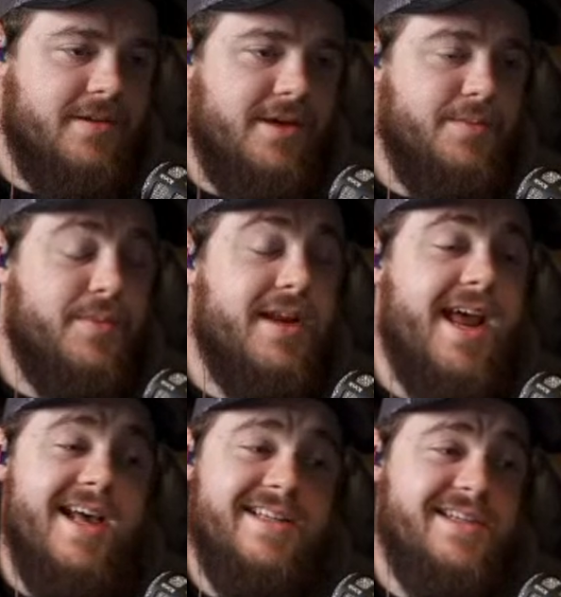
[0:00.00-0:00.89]
Yeah, but it
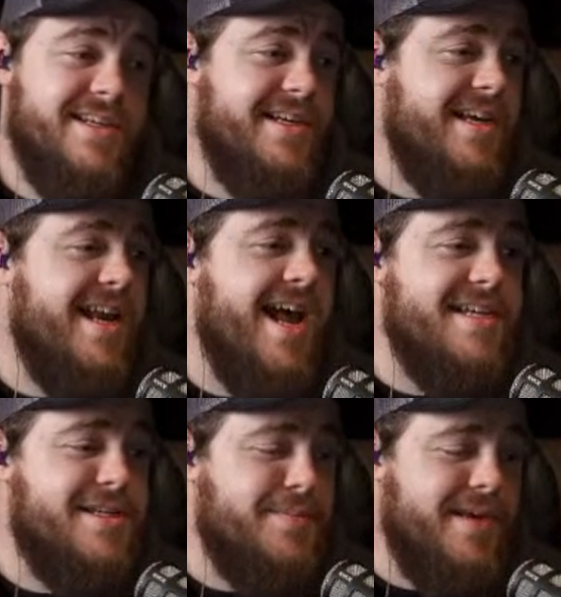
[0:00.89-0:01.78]
has
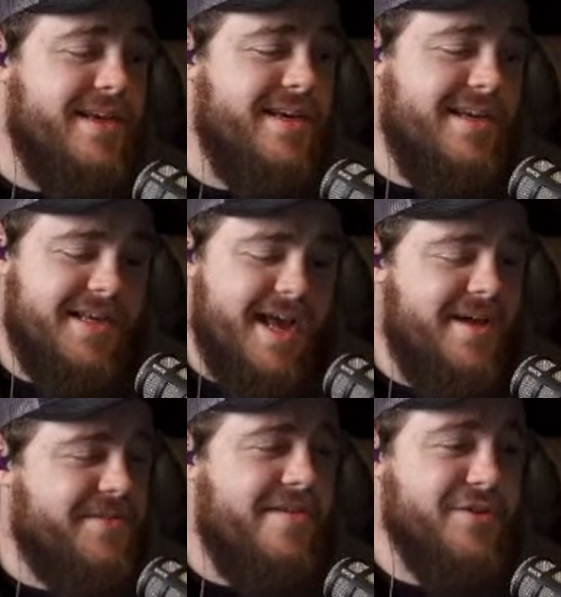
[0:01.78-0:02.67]
to be, I
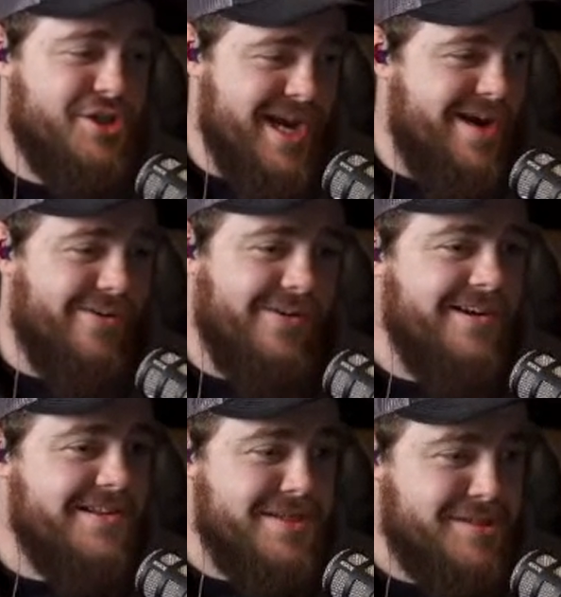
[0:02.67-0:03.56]
have to have a shower
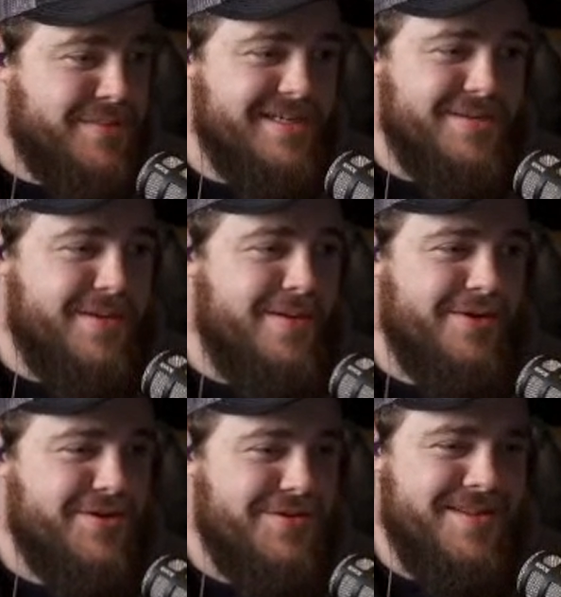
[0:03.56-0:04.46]
in the space to be
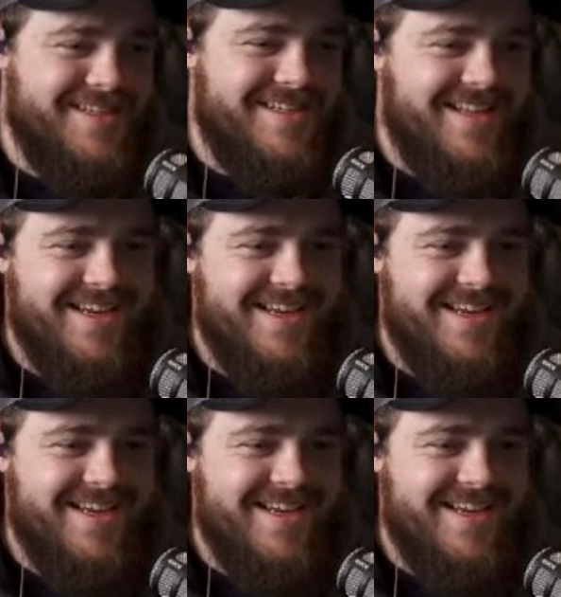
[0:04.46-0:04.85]
able to do this.